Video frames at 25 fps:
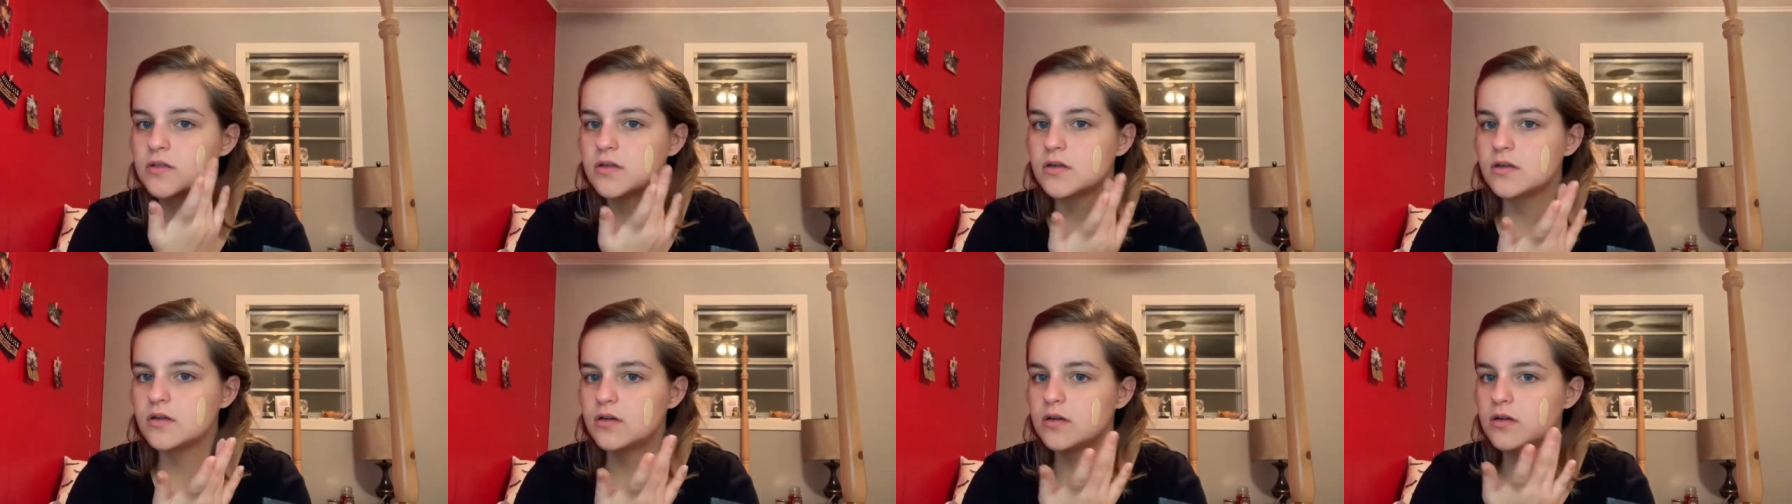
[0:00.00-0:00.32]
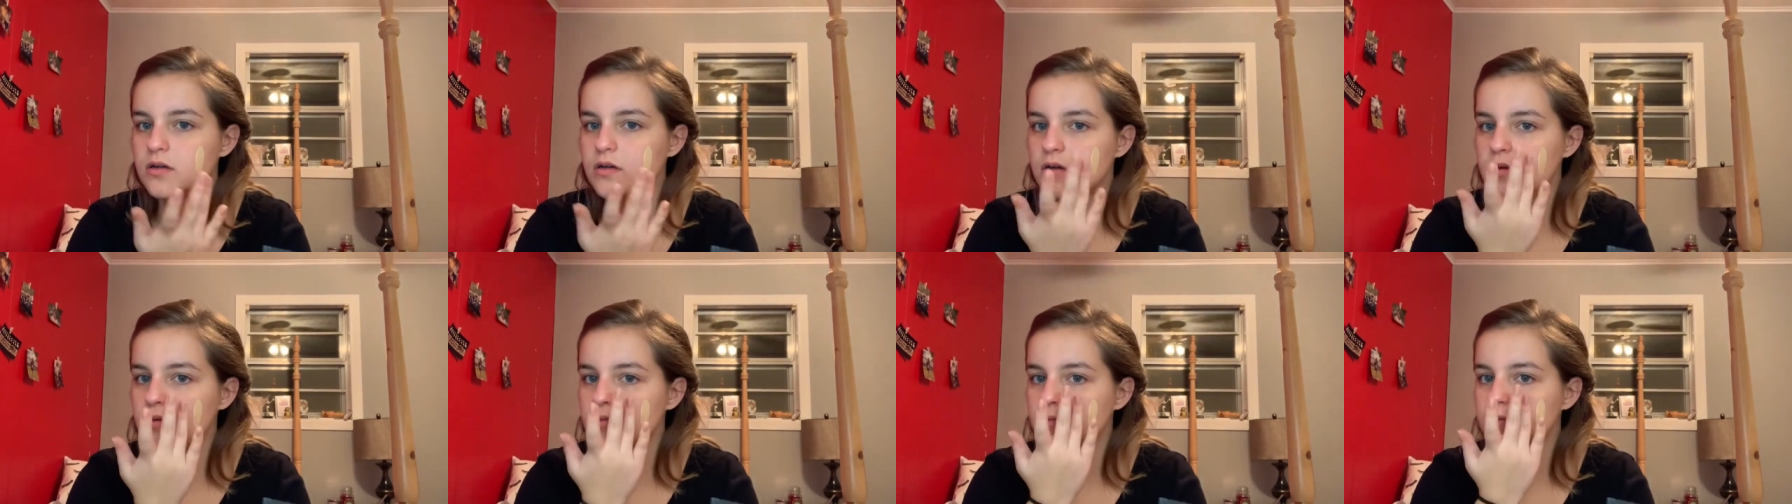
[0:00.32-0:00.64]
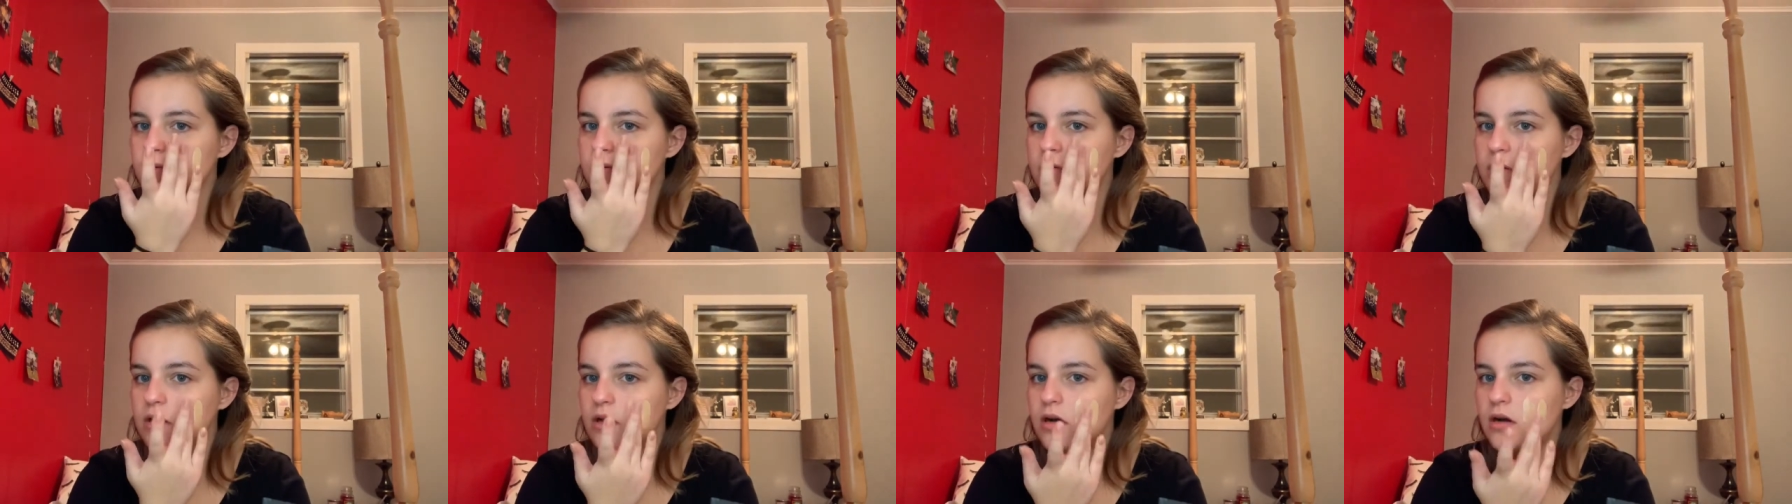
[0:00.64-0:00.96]
gonna
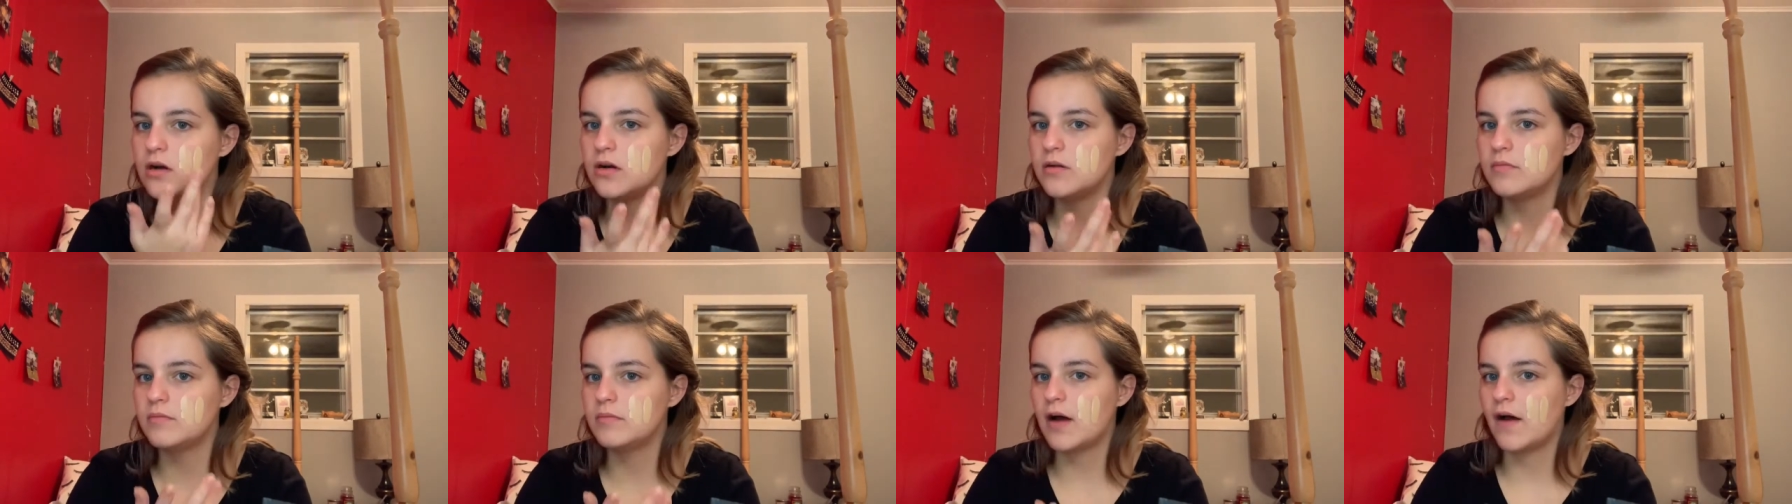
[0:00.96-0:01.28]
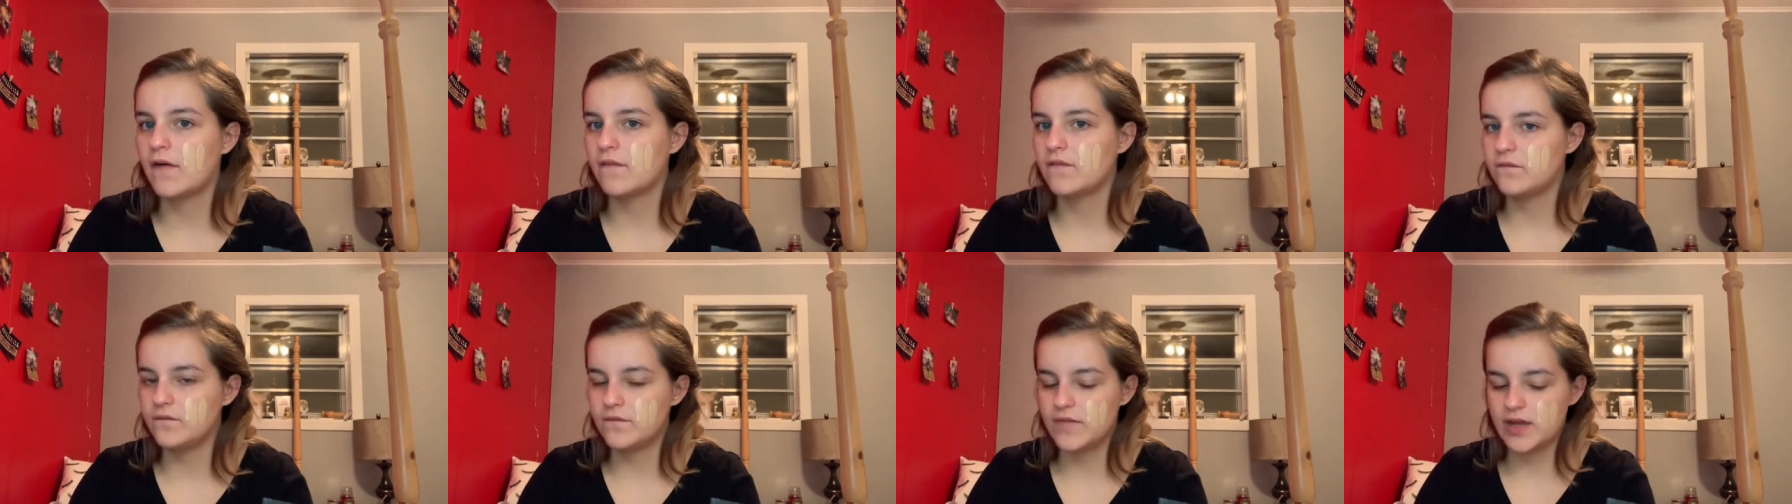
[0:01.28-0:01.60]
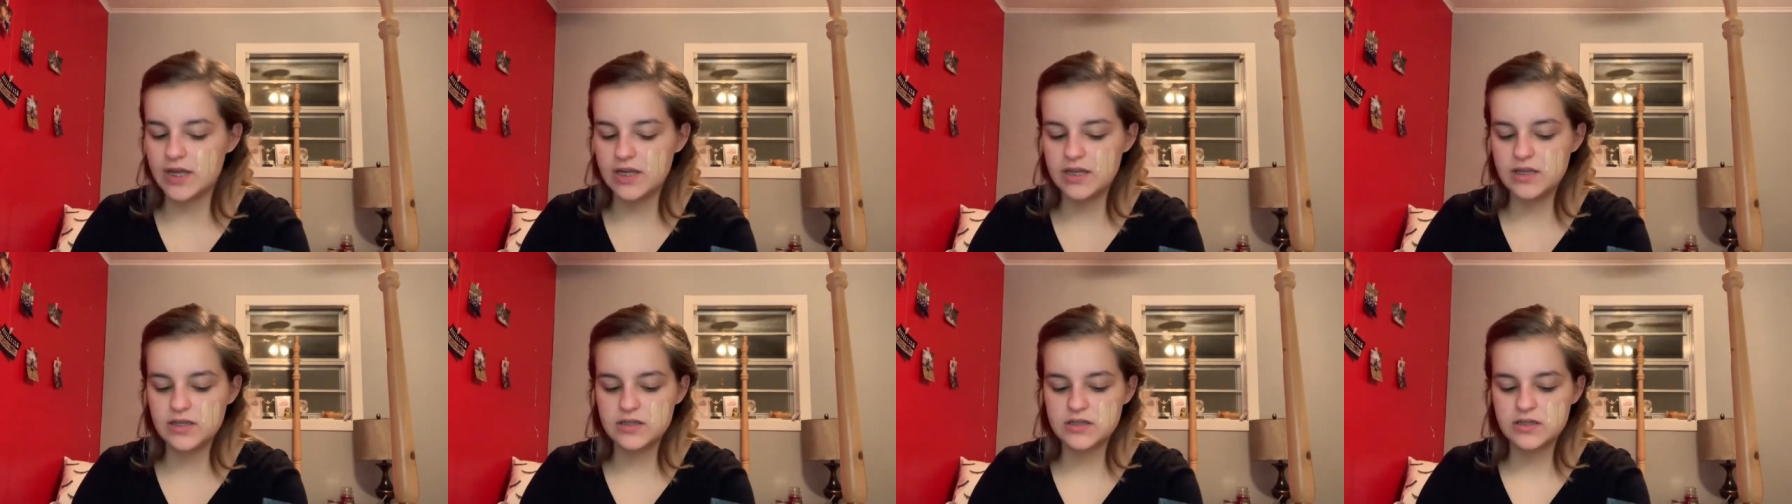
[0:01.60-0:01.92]
put it on my
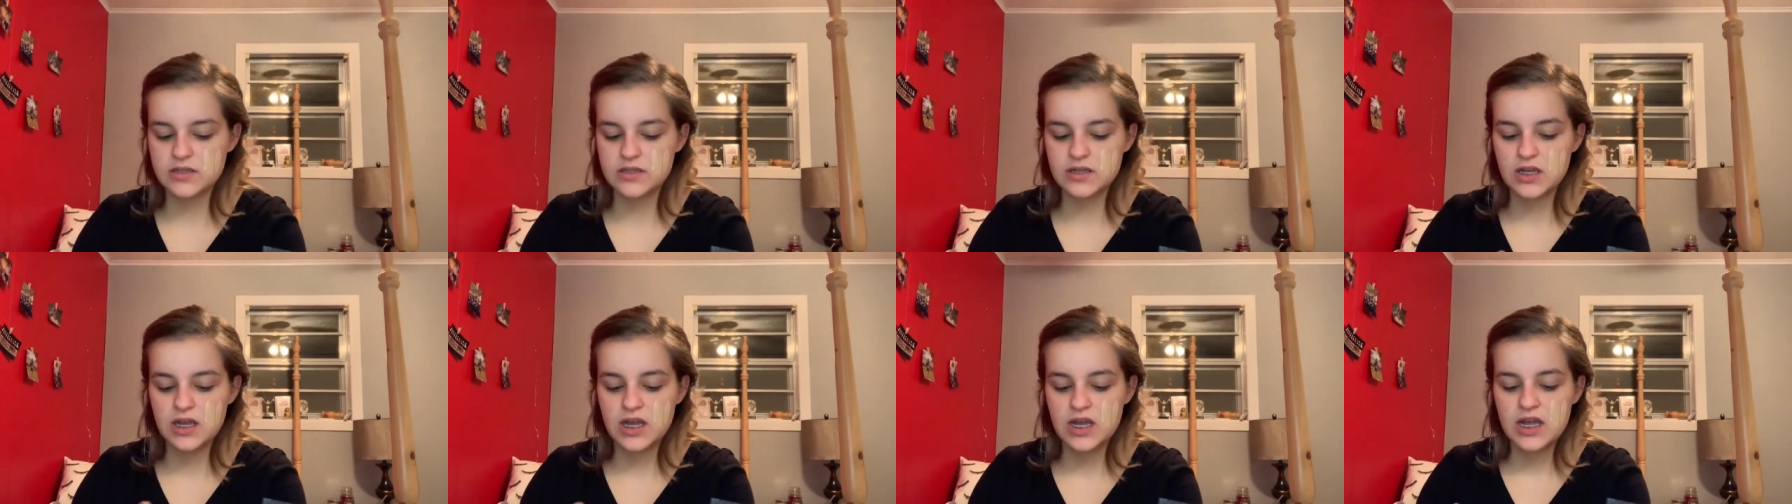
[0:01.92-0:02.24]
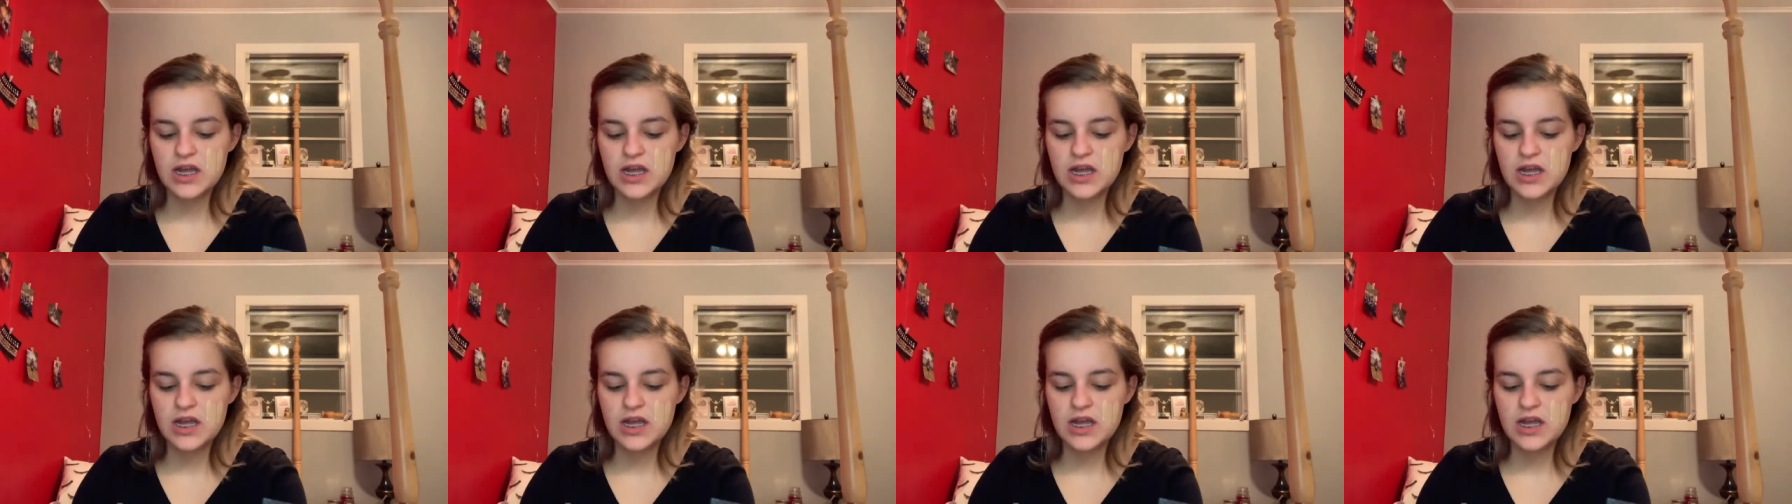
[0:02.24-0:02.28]
face.